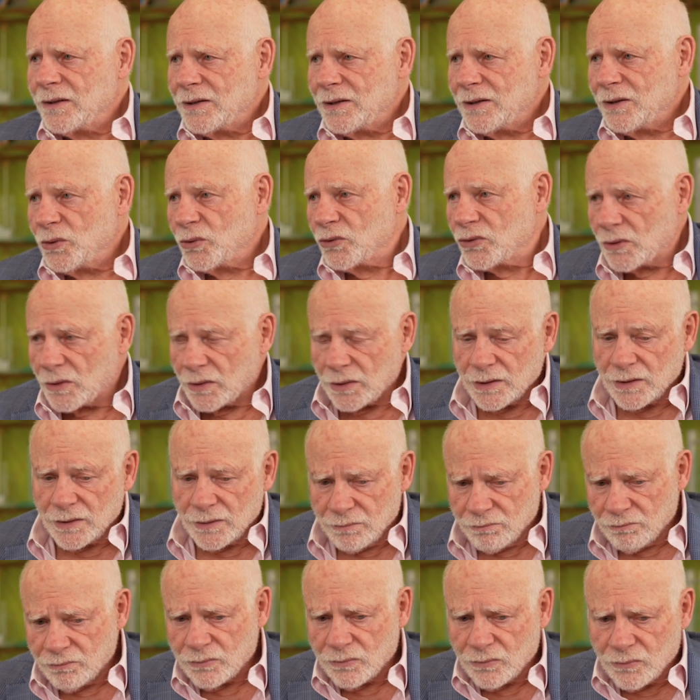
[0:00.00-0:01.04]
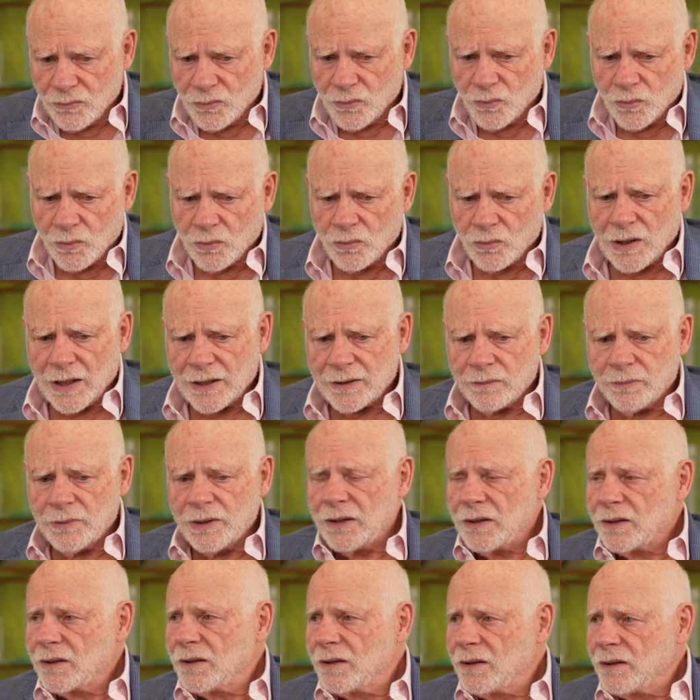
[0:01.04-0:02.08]
He usually liked me
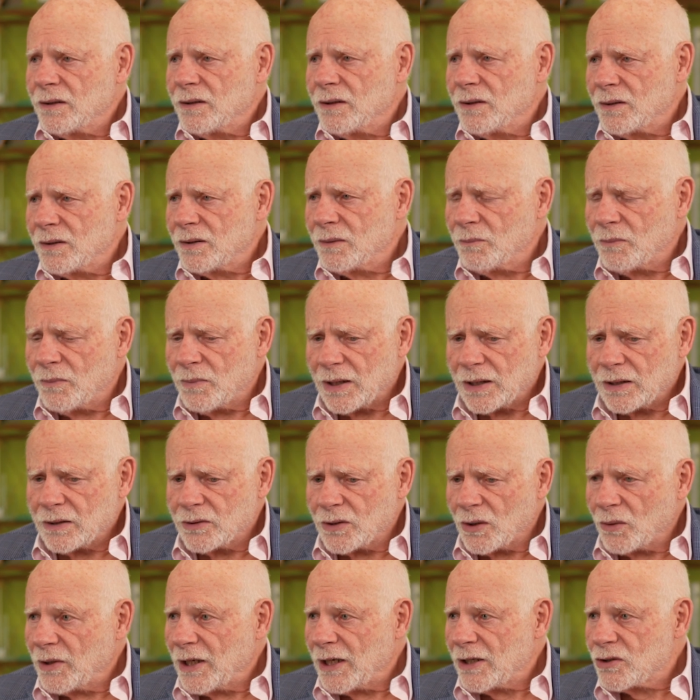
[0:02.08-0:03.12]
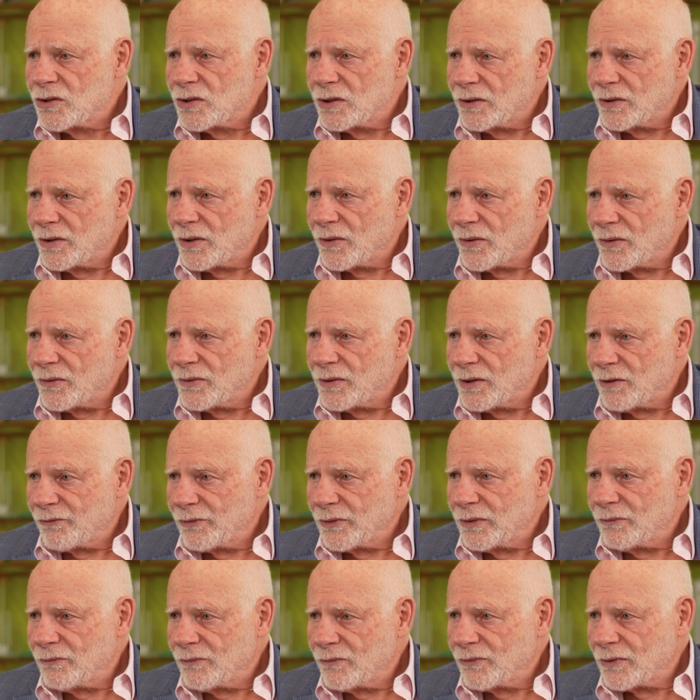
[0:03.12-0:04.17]
to make a donation to
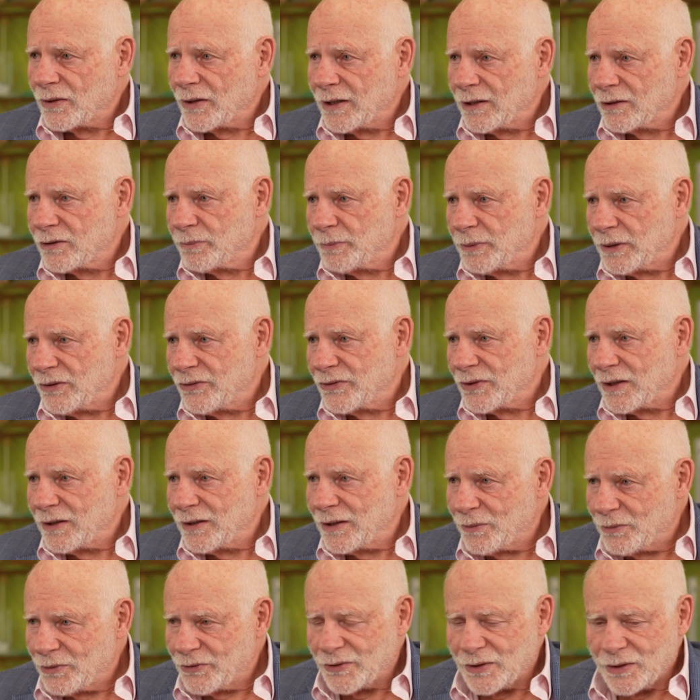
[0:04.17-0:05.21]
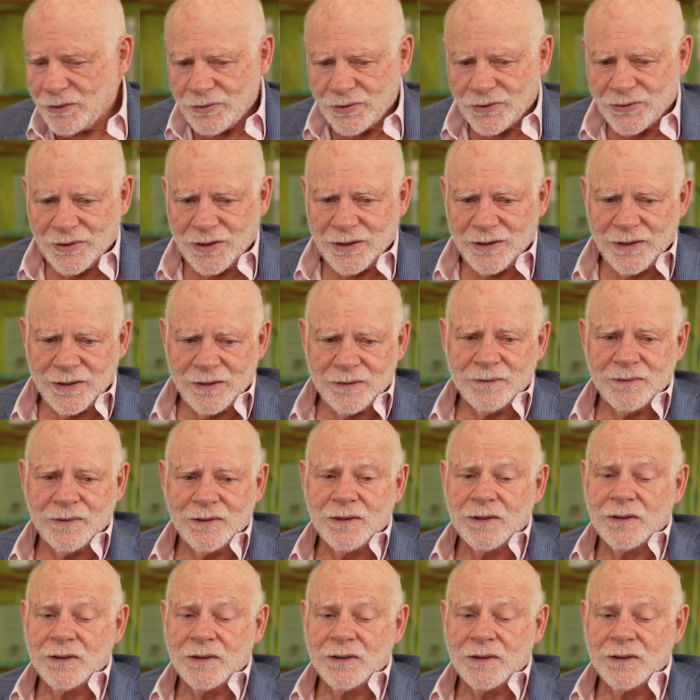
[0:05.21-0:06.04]
different philanthropies that he was interested in.